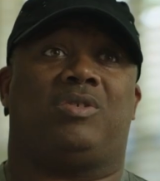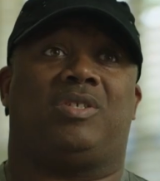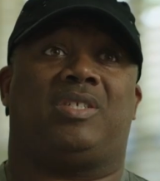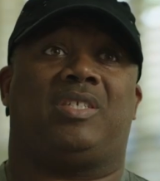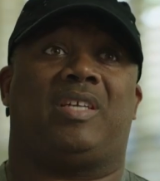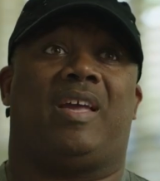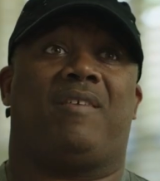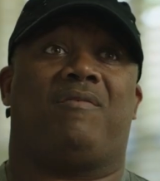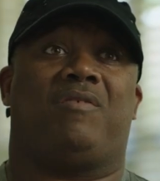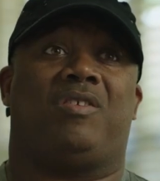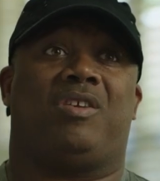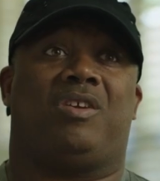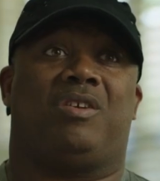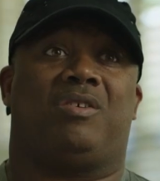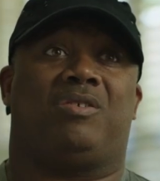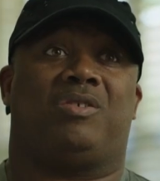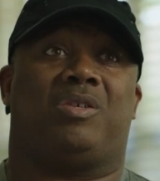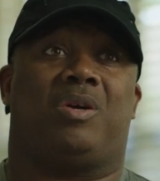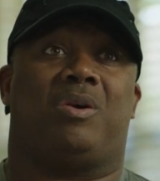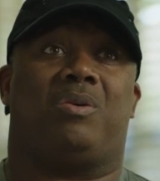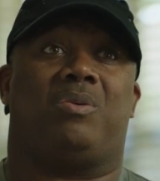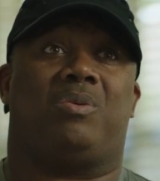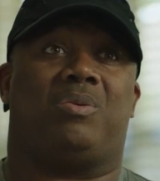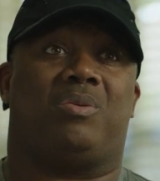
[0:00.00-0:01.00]
seven years
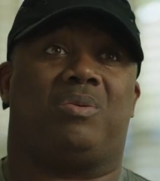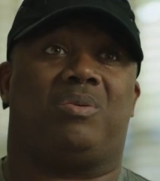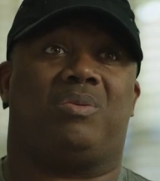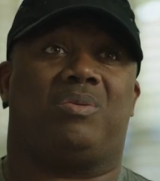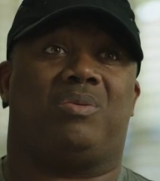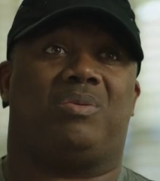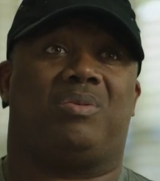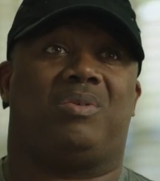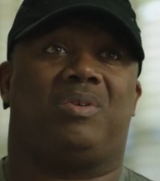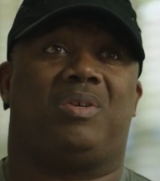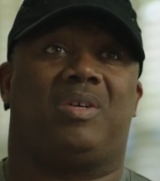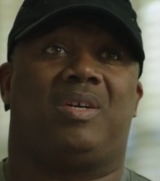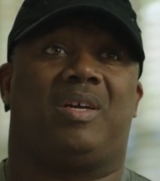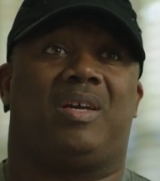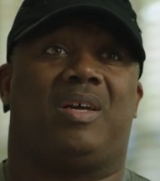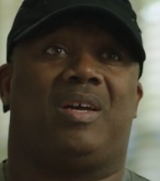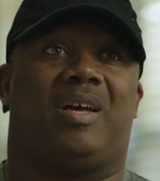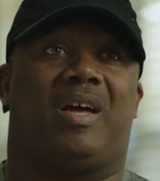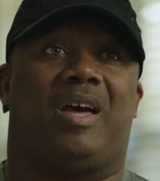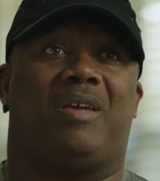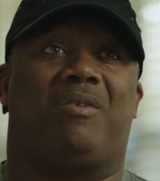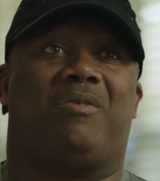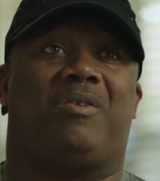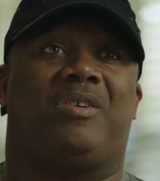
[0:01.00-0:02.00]
old.
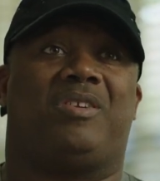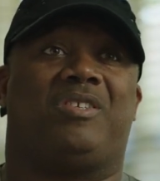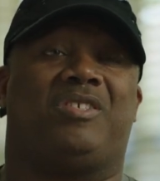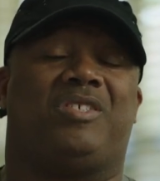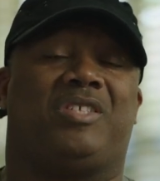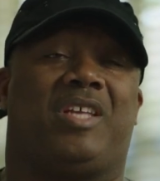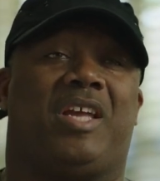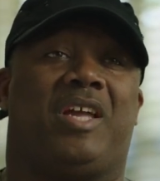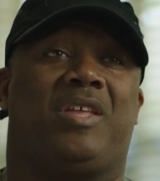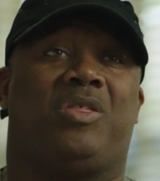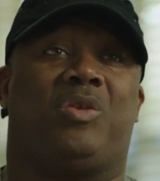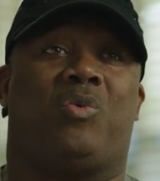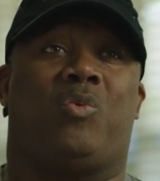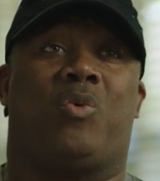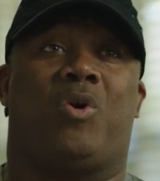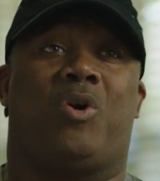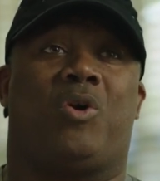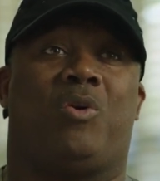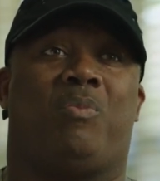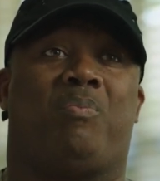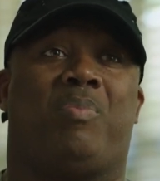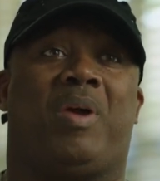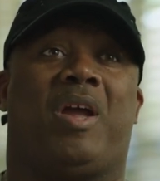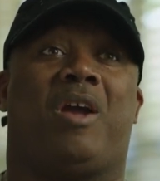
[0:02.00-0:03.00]
I don't understand the
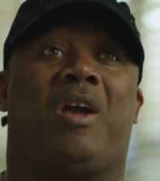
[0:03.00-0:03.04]
word